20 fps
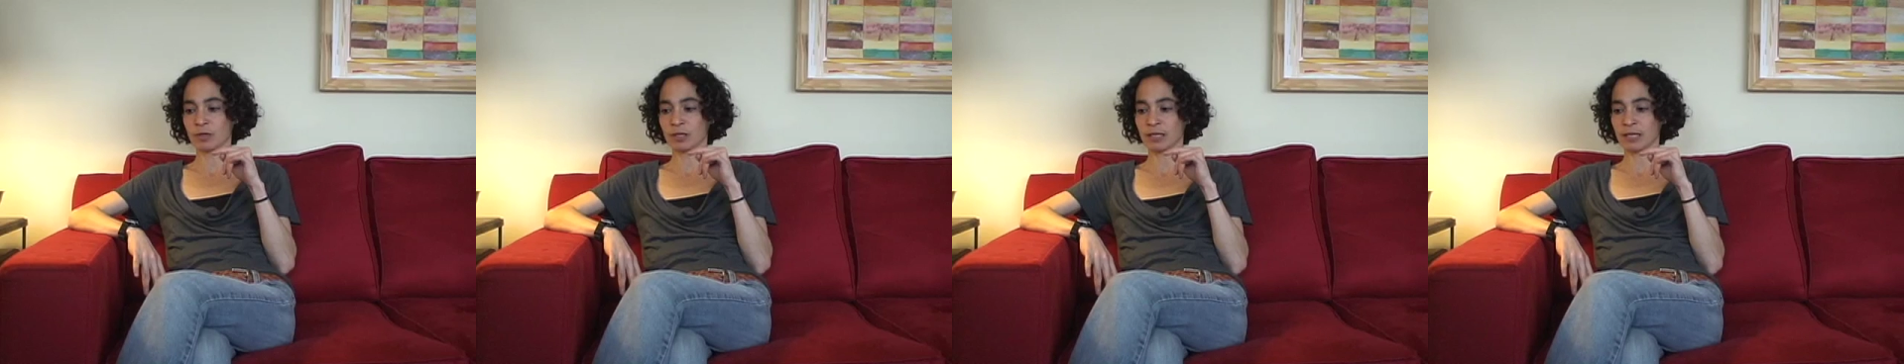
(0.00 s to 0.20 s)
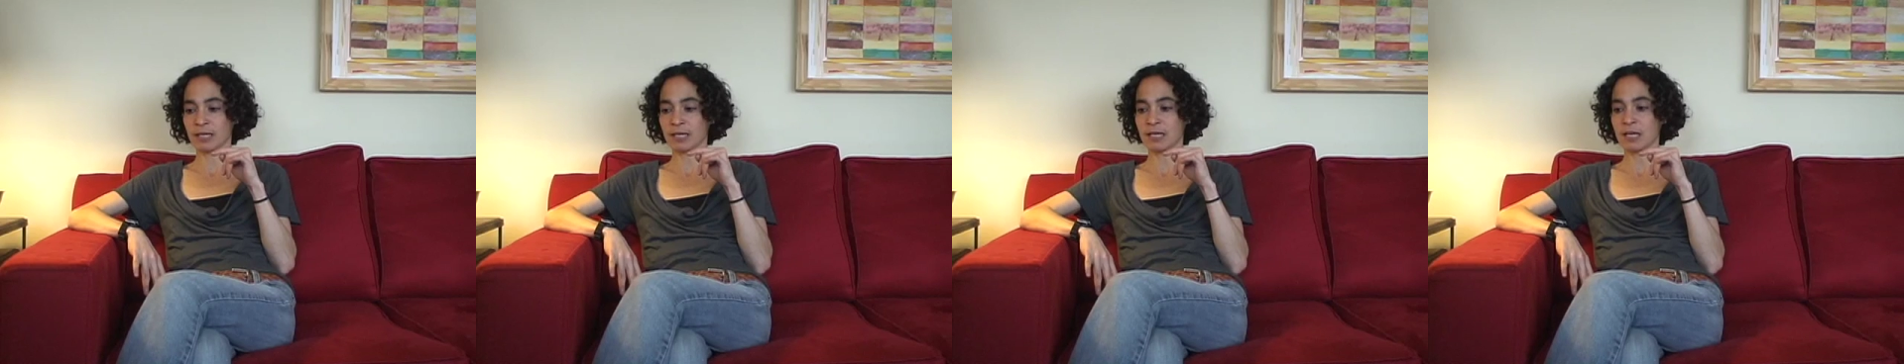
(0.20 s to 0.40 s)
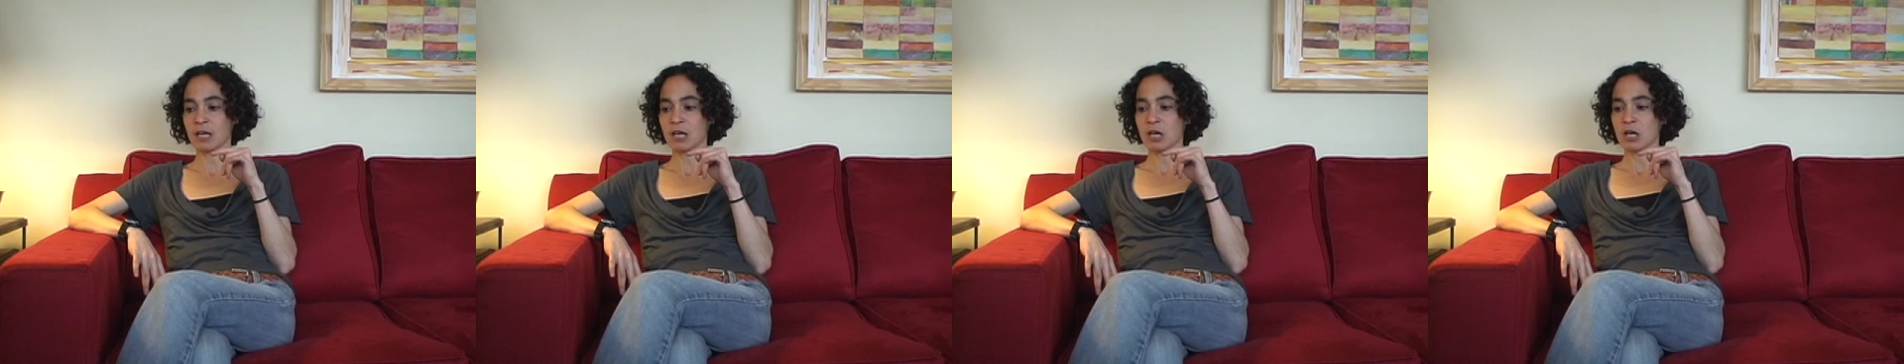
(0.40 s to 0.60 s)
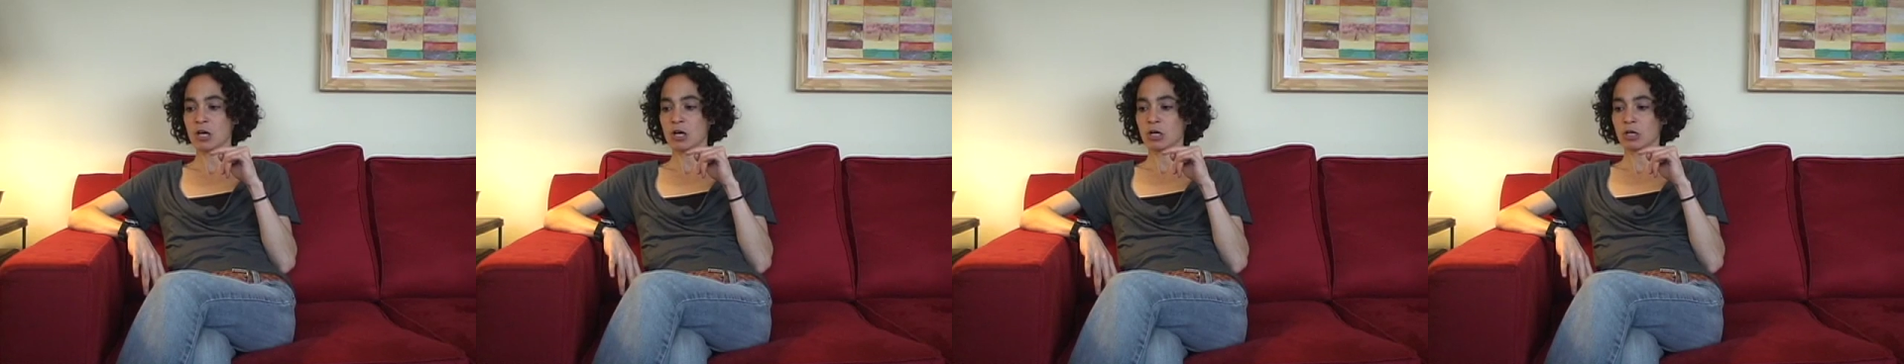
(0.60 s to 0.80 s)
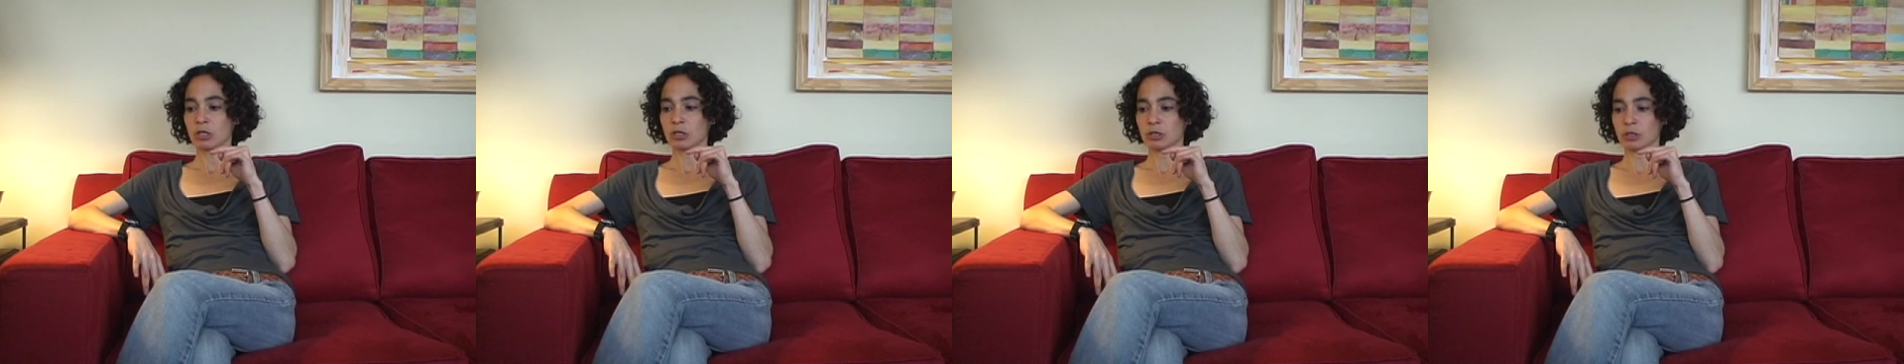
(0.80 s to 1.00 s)
really
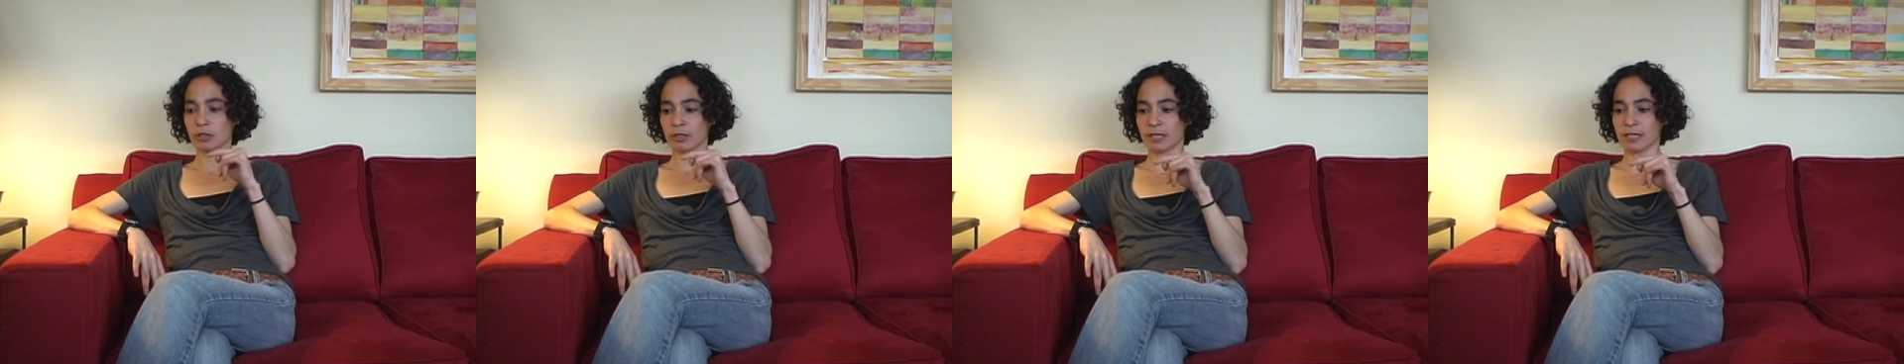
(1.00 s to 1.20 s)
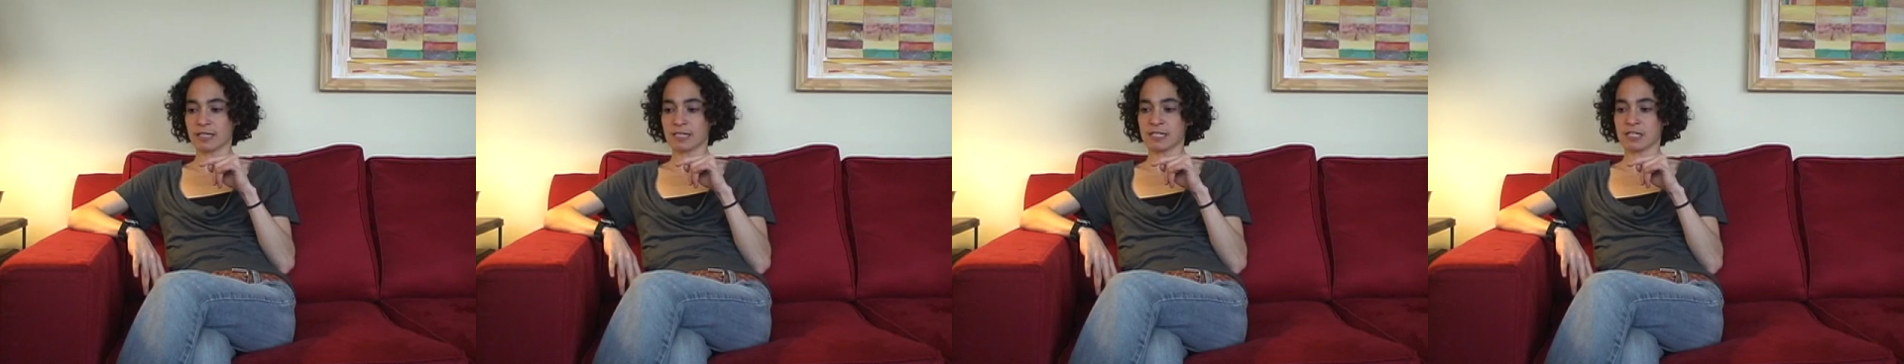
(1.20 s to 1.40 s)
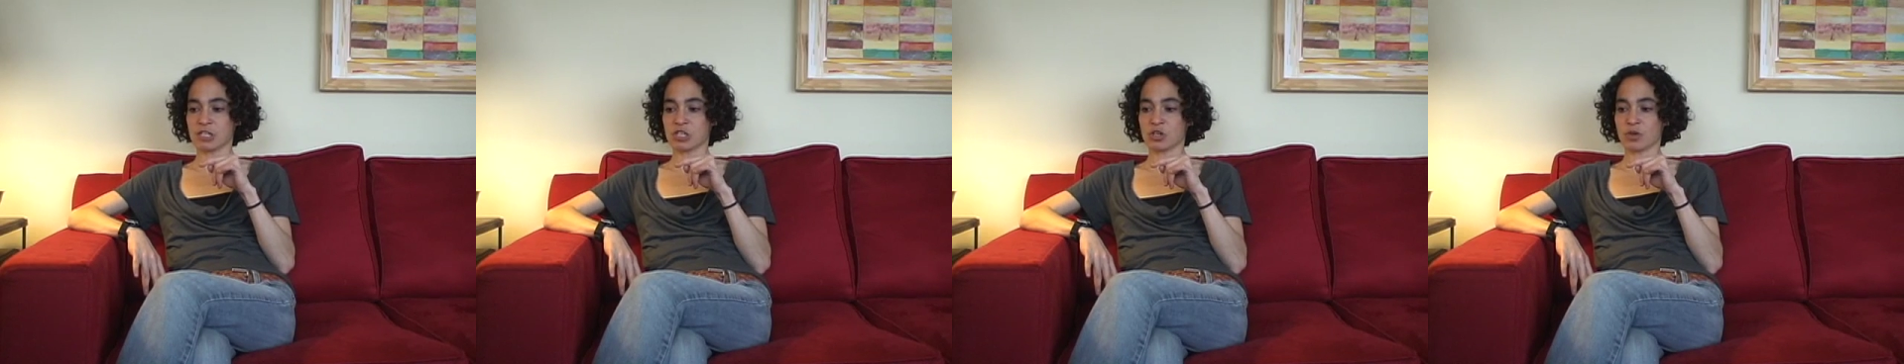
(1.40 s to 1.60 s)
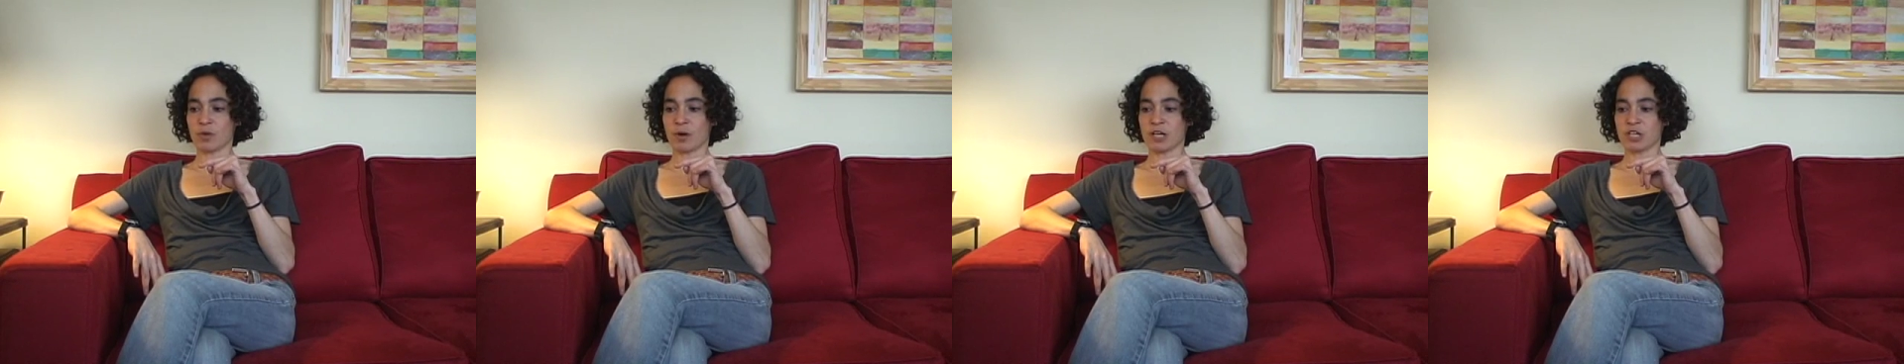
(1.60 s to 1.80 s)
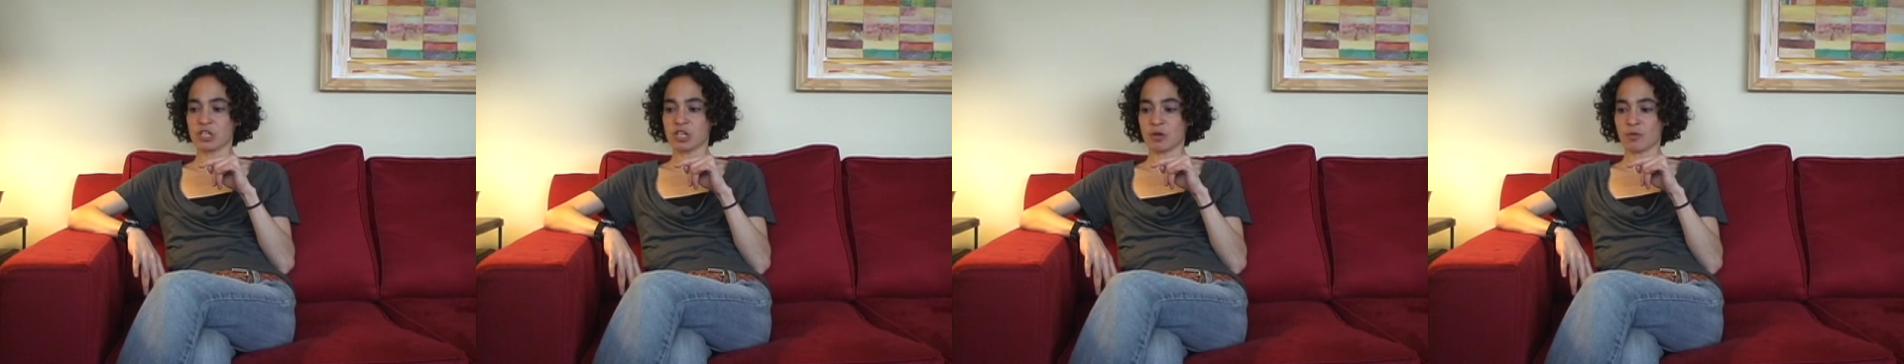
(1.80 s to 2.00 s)
look at a
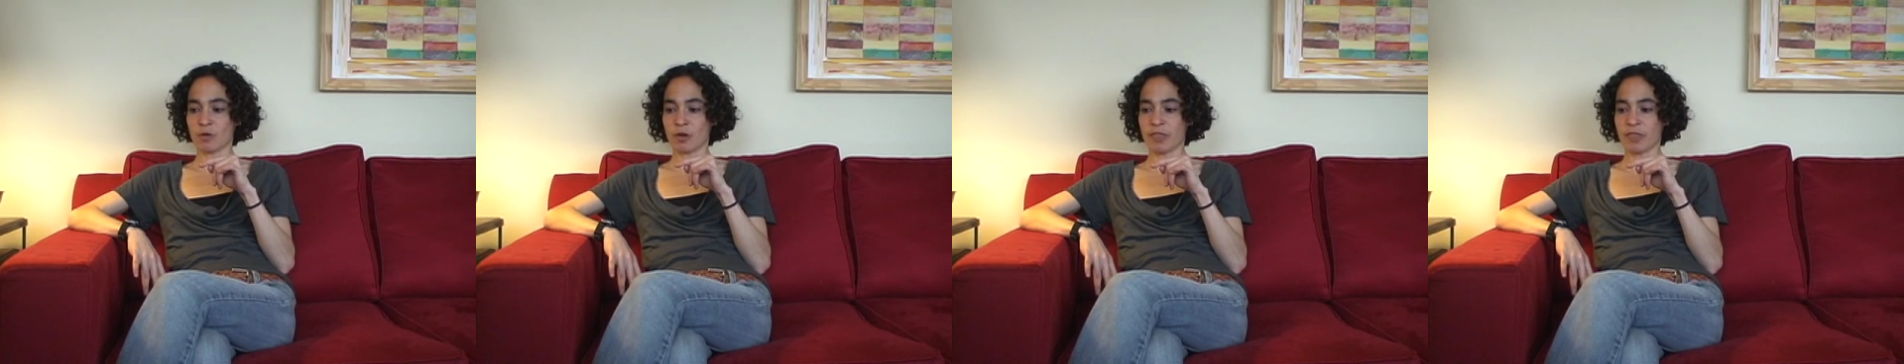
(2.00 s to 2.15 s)
situation